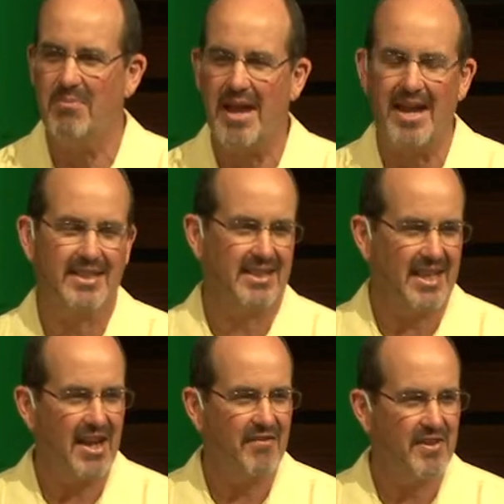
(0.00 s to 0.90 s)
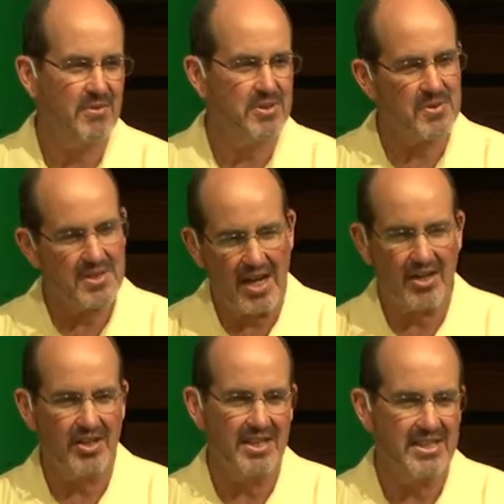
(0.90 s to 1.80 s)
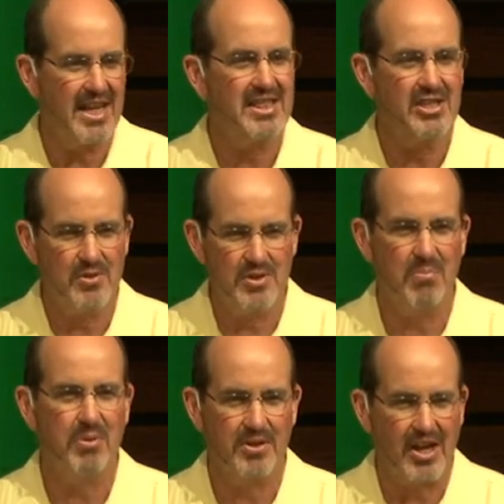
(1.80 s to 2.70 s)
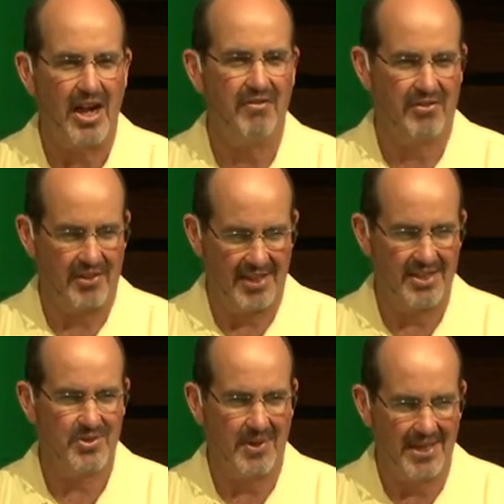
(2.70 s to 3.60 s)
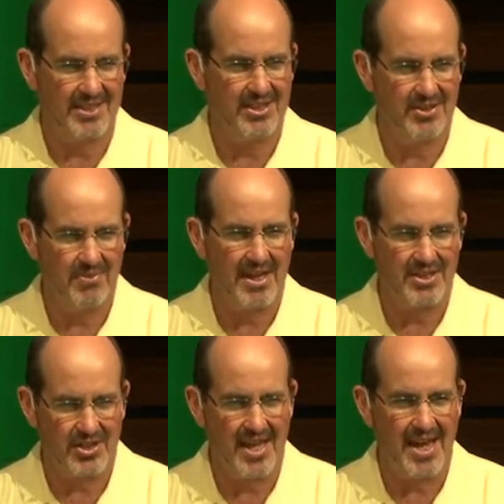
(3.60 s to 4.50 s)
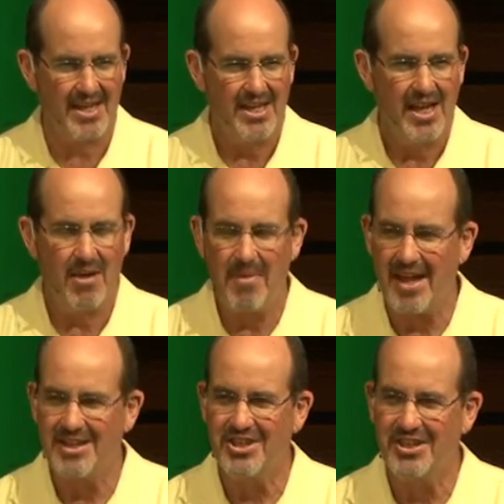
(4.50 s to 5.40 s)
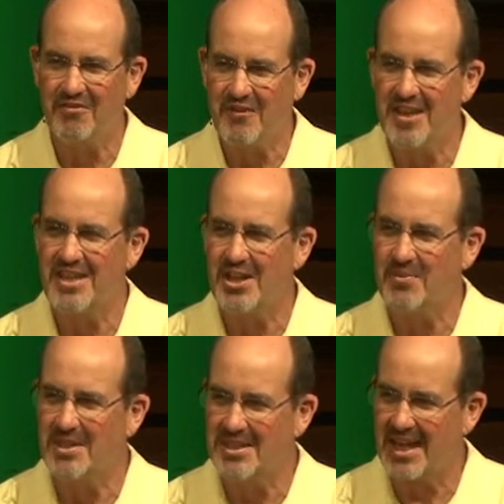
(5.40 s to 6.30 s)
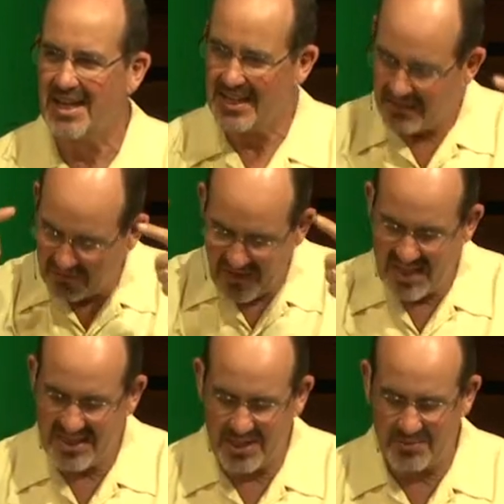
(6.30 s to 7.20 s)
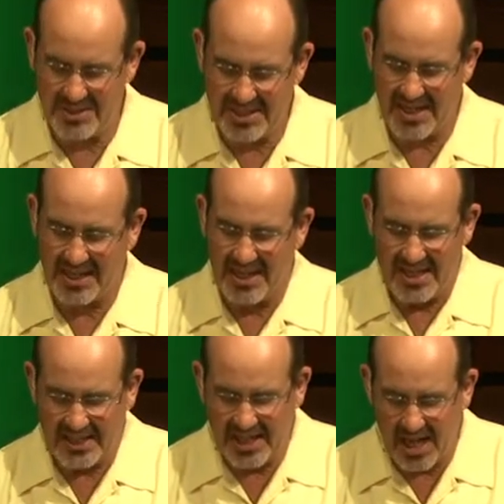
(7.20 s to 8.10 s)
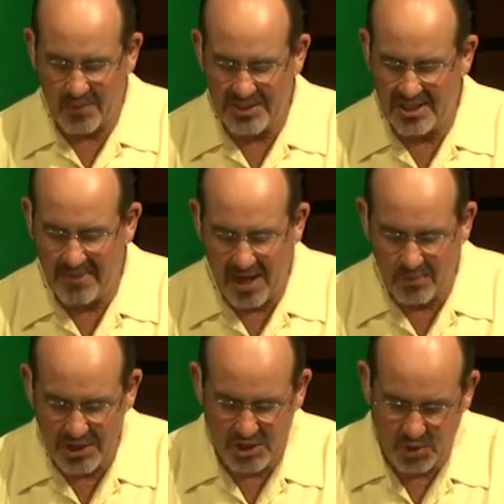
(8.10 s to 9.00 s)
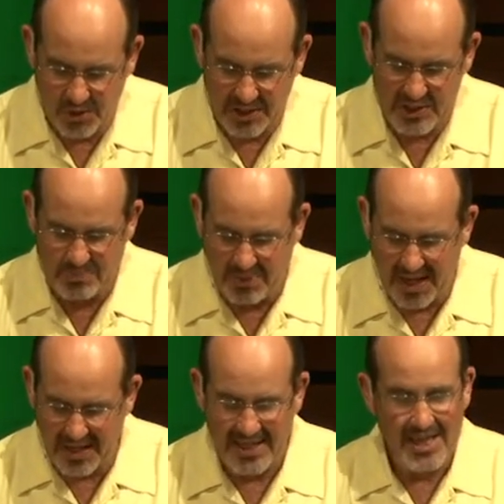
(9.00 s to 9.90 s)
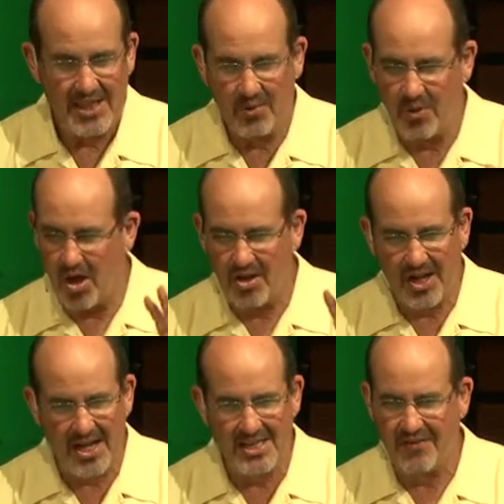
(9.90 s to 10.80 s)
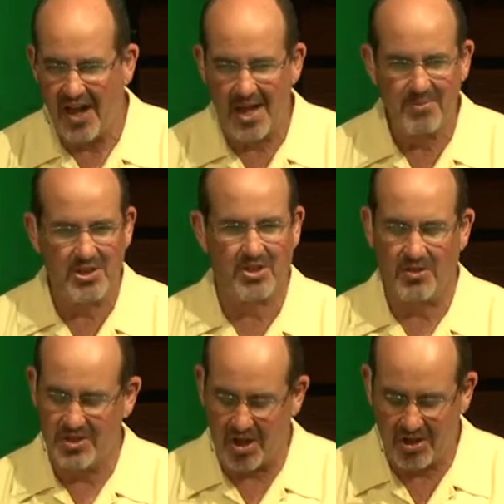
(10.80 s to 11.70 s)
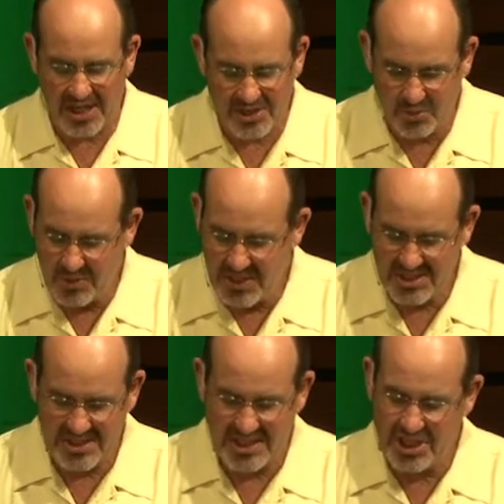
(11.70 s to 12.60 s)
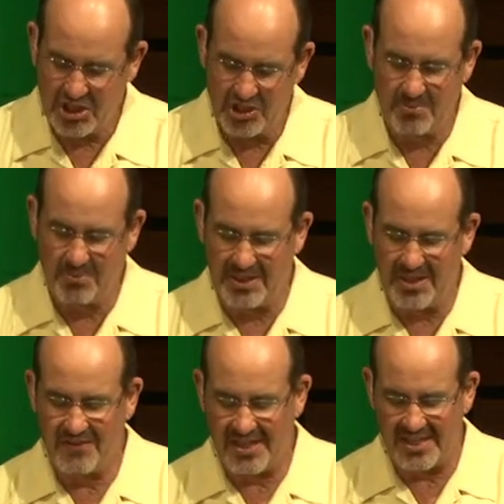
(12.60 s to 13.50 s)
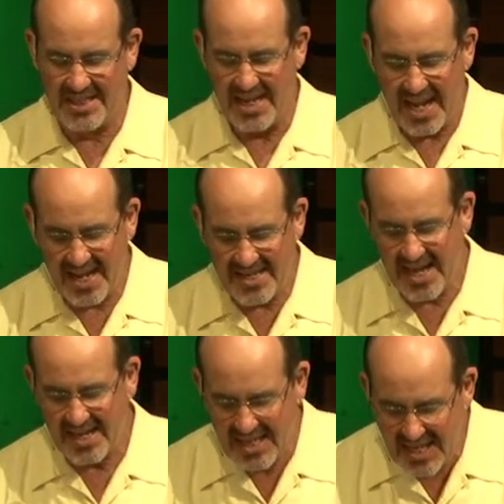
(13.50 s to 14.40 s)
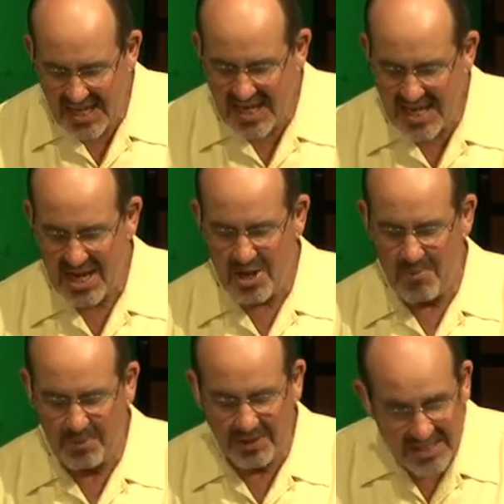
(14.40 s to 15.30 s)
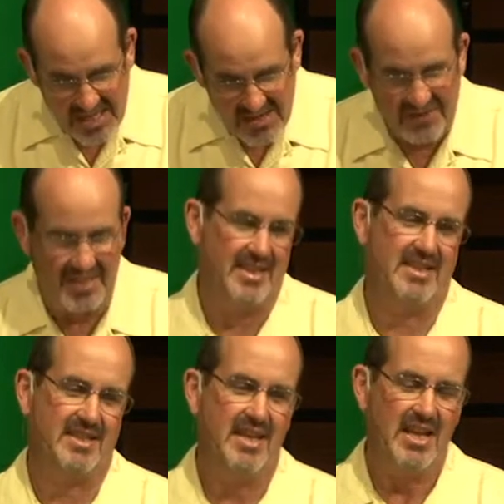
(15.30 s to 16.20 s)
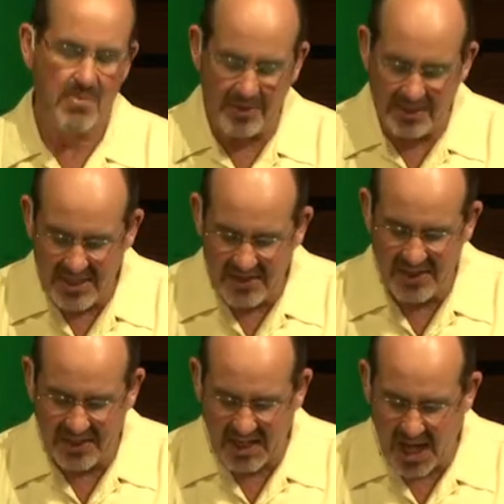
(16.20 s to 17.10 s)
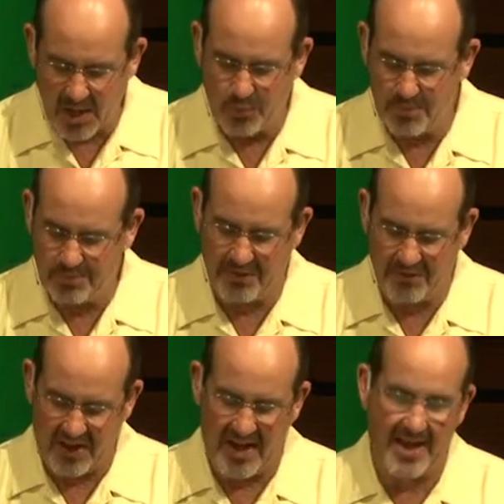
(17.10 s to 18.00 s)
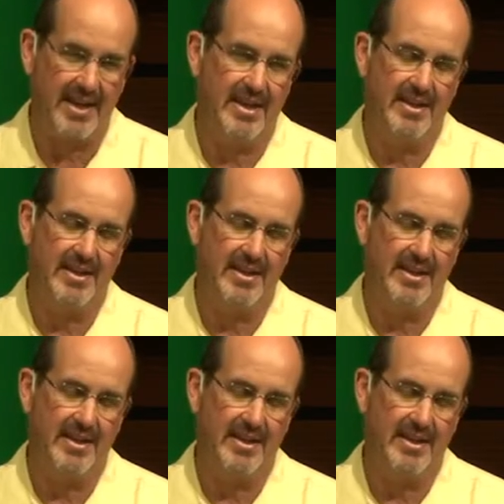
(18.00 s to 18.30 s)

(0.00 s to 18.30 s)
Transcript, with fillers: back to life. This was not only a death, this was a burnt offering as well. Can you imagine that? Imagine the feat that it would take and the faith that it would take that God would somehow restore his body. There were all kinds of obstacles, all kinds of reasons that he shouldn't believe this, and yet he believed it. He believed that God would provide.